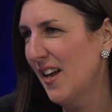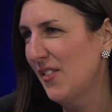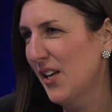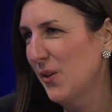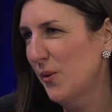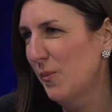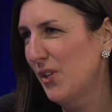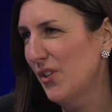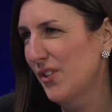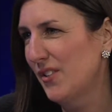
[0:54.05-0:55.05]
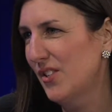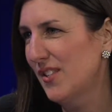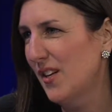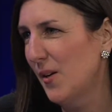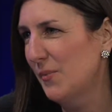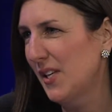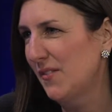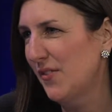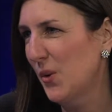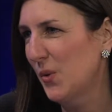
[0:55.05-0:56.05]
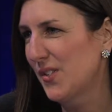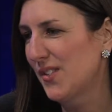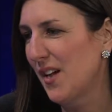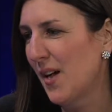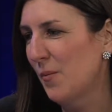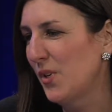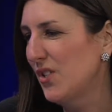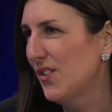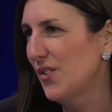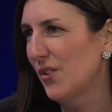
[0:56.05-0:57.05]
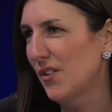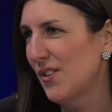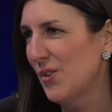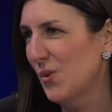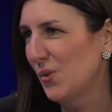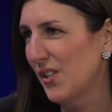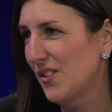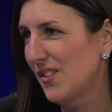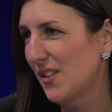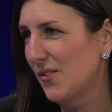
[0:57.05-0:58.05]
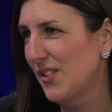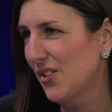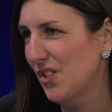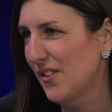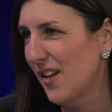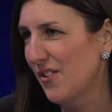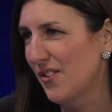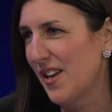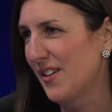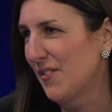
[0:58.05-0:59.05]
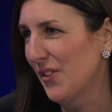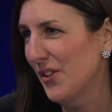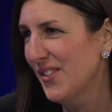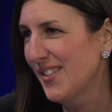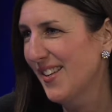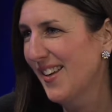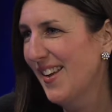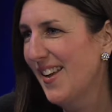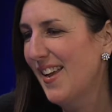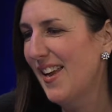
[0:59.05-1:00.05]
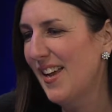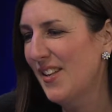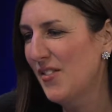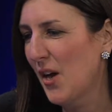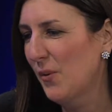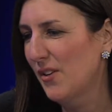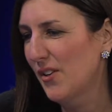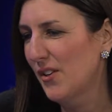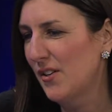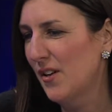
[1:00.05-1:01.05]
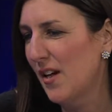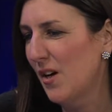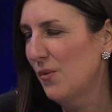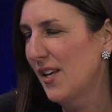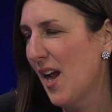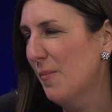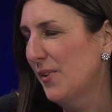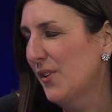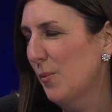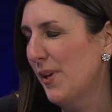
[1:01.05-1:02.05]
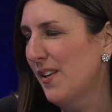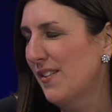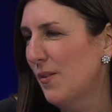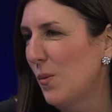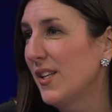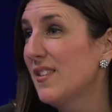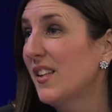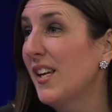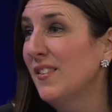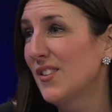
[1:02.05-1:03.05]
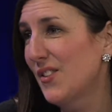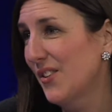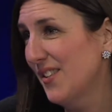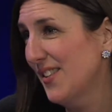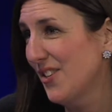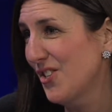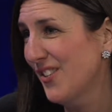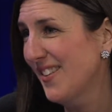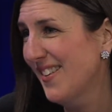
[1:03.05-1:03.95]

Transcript: I thought it would be good just to update folks. Um, we just started a new legislative session, the 191st, and thought we could uh, recap a little bit what it's like to start a session.